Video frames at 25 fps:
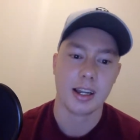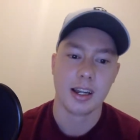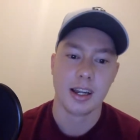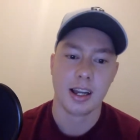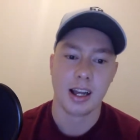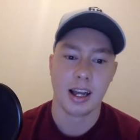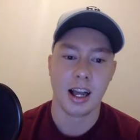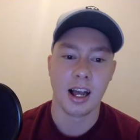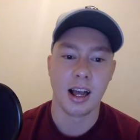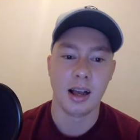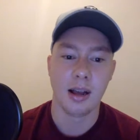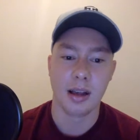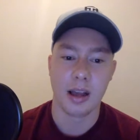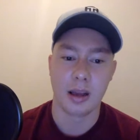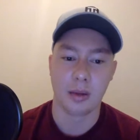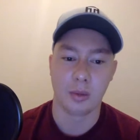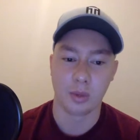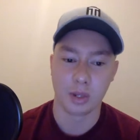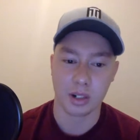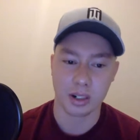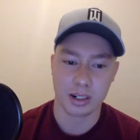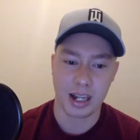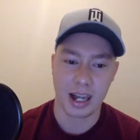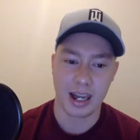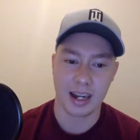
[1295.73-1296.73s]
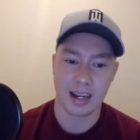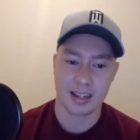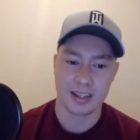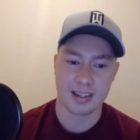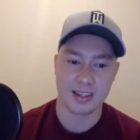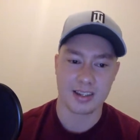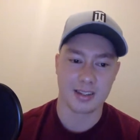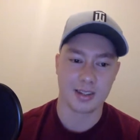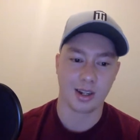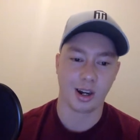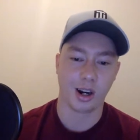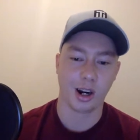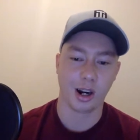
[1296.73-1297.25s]
and we're kind of
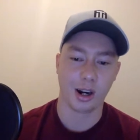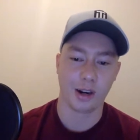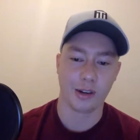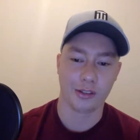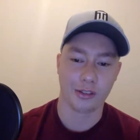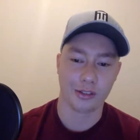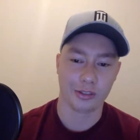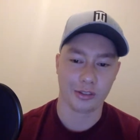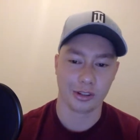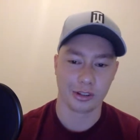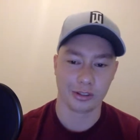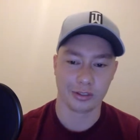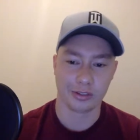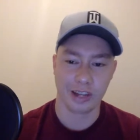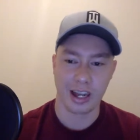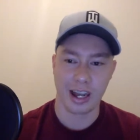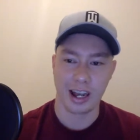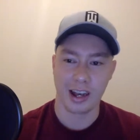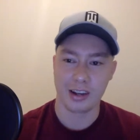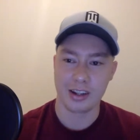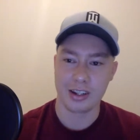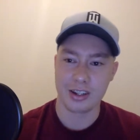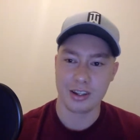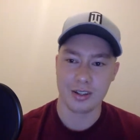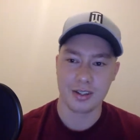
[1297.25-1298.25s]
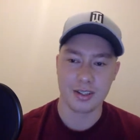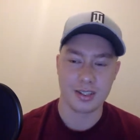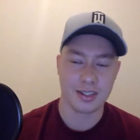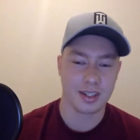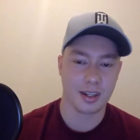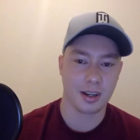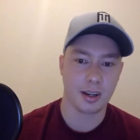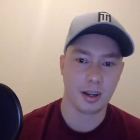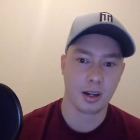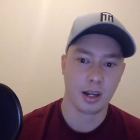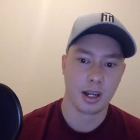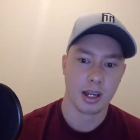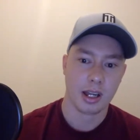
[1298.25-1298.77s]
starved for value.
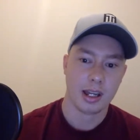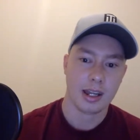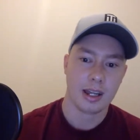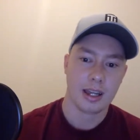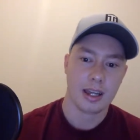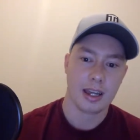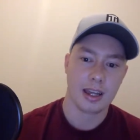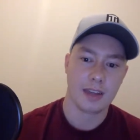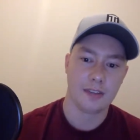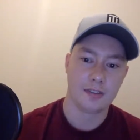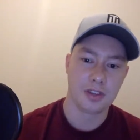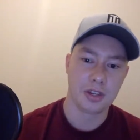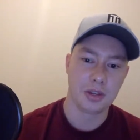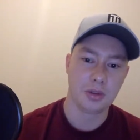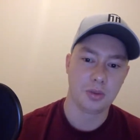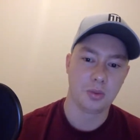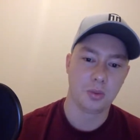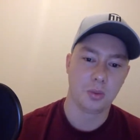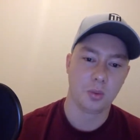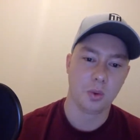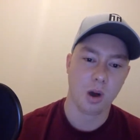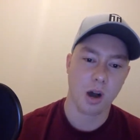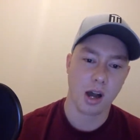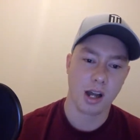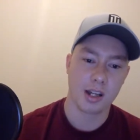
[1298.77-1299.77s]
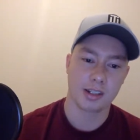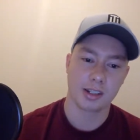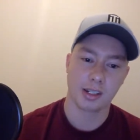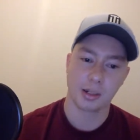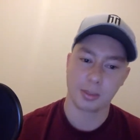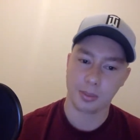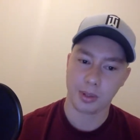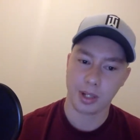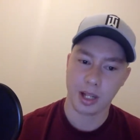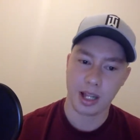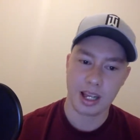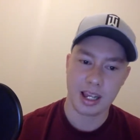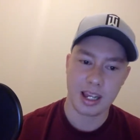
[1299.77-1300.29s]
So if you want to
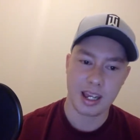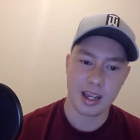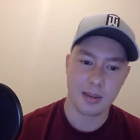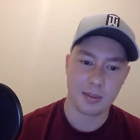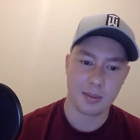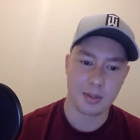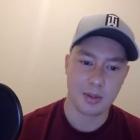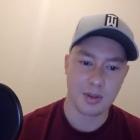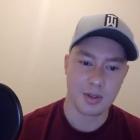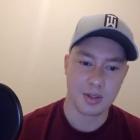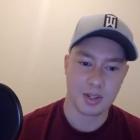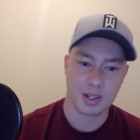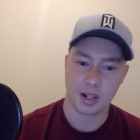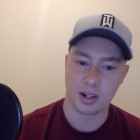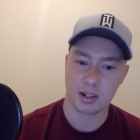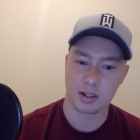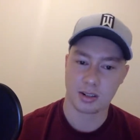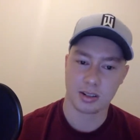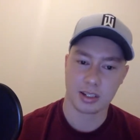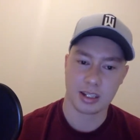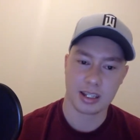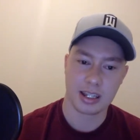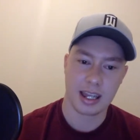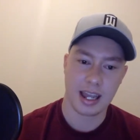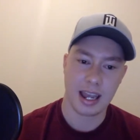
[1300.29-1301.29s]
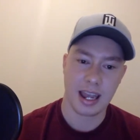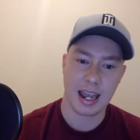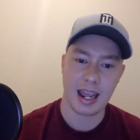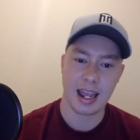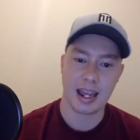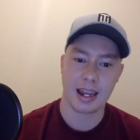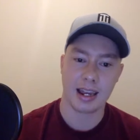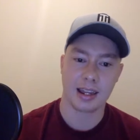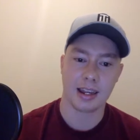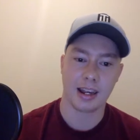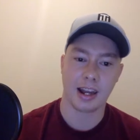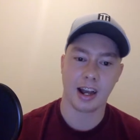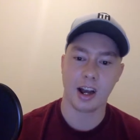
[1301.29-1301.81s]
play him, you certainly
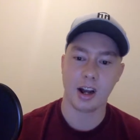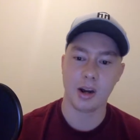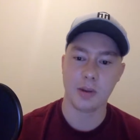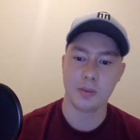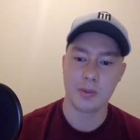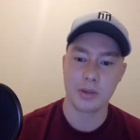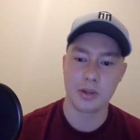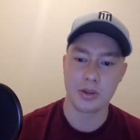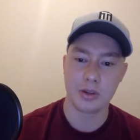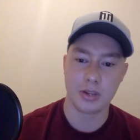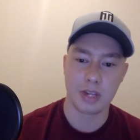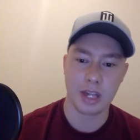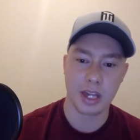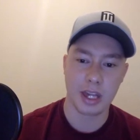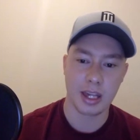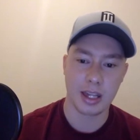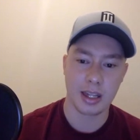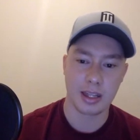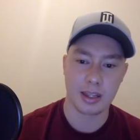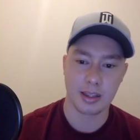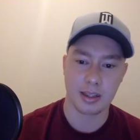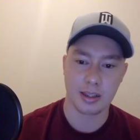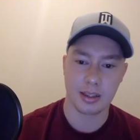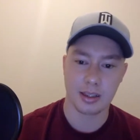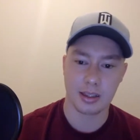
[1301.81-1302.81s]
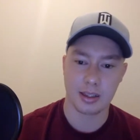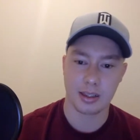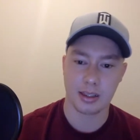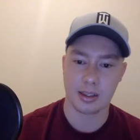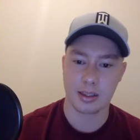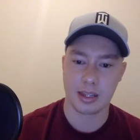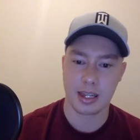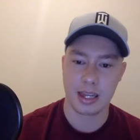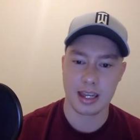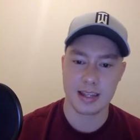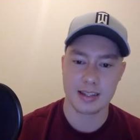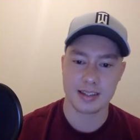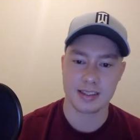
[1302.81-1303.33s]
can, and hope you get
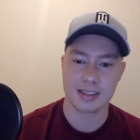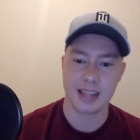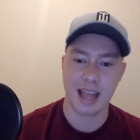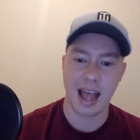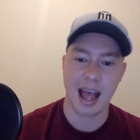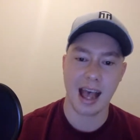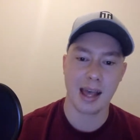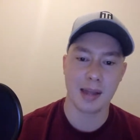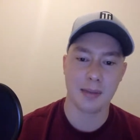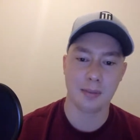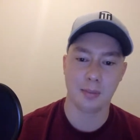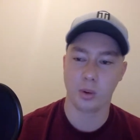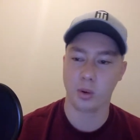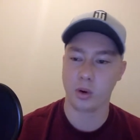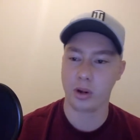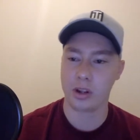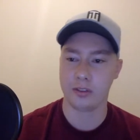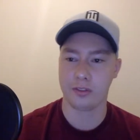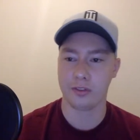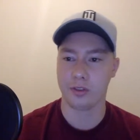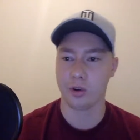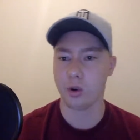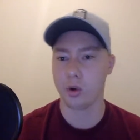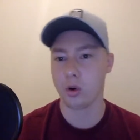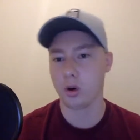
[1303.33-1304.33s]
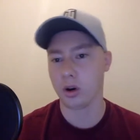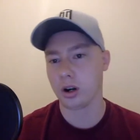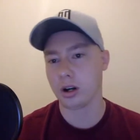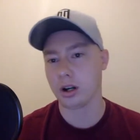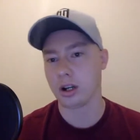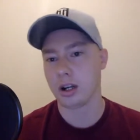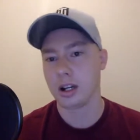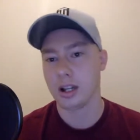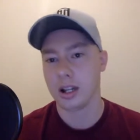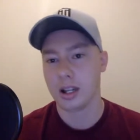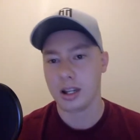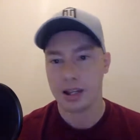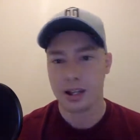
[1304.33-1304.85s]
his
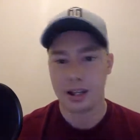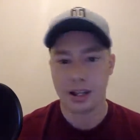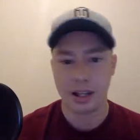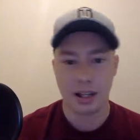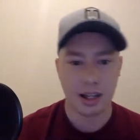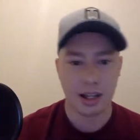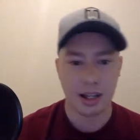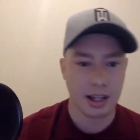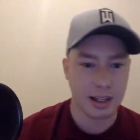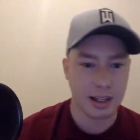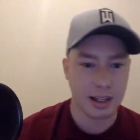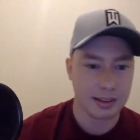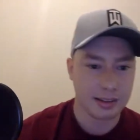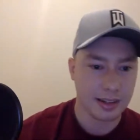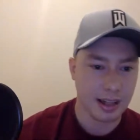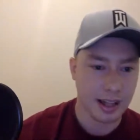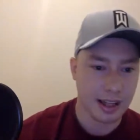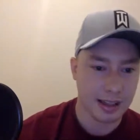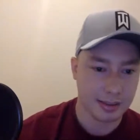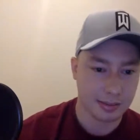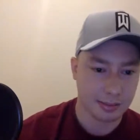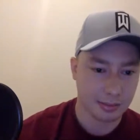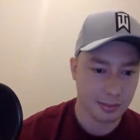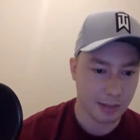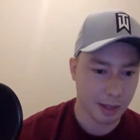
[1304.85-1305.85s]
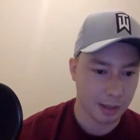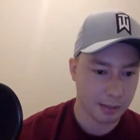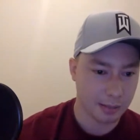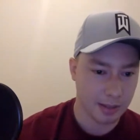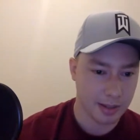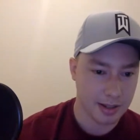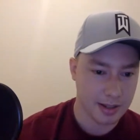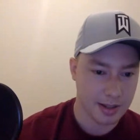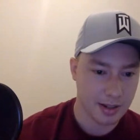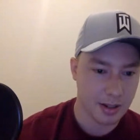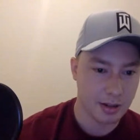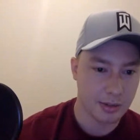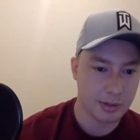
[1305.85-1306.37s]
9.4.
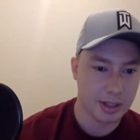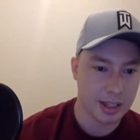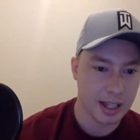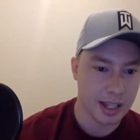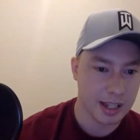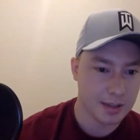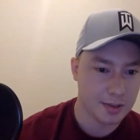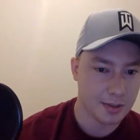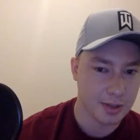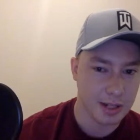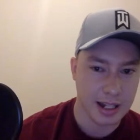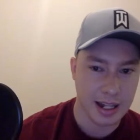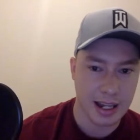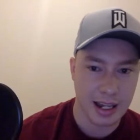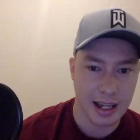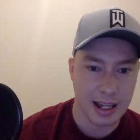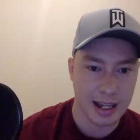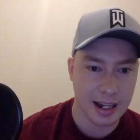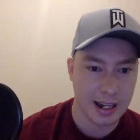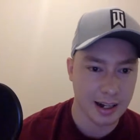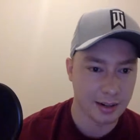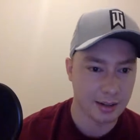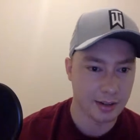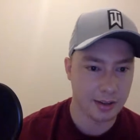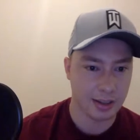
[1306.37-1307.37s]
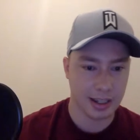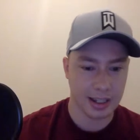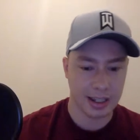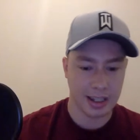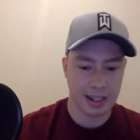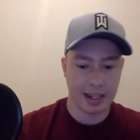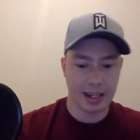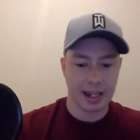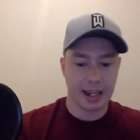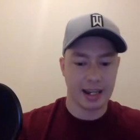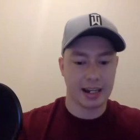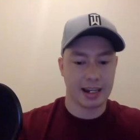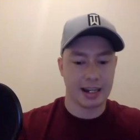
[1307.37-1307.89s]
I'm assuming that's what he had. I don't
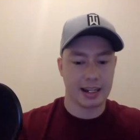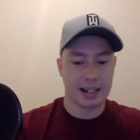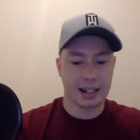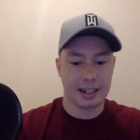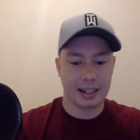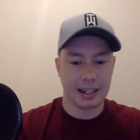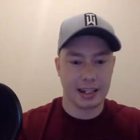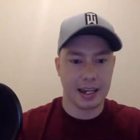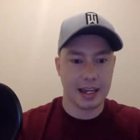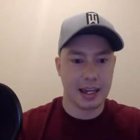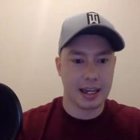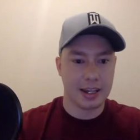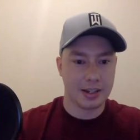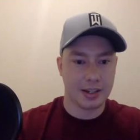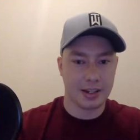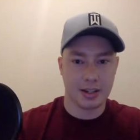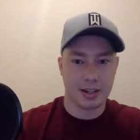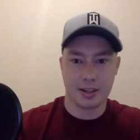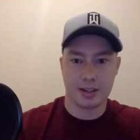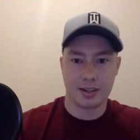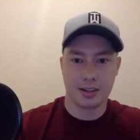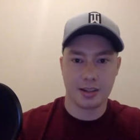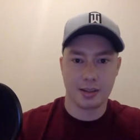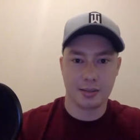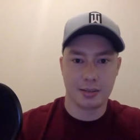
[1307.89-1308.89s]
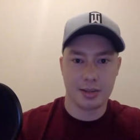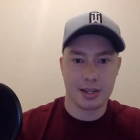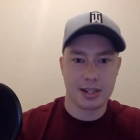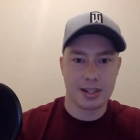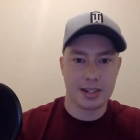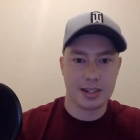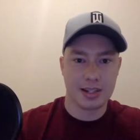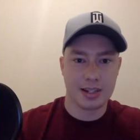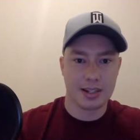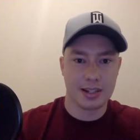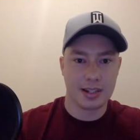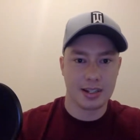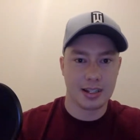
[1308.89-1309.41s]
think he had any catches. Let me
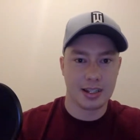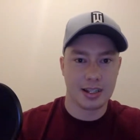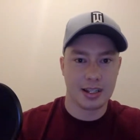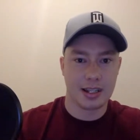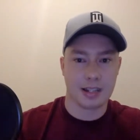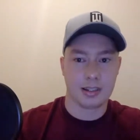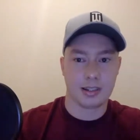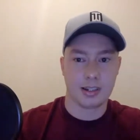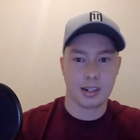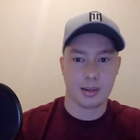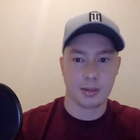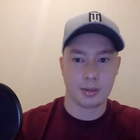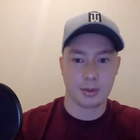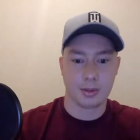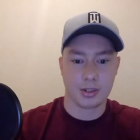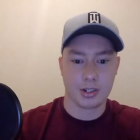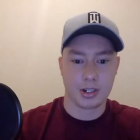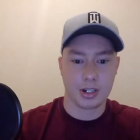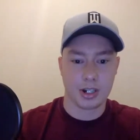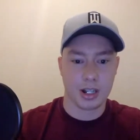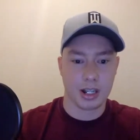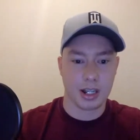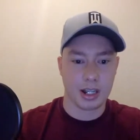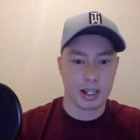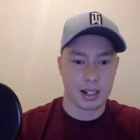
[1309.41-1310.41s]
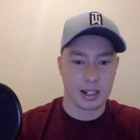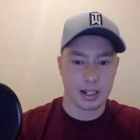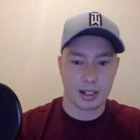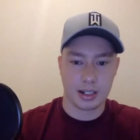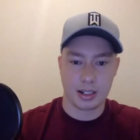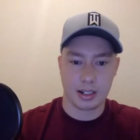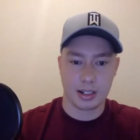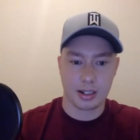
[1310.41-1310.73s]
see, double check.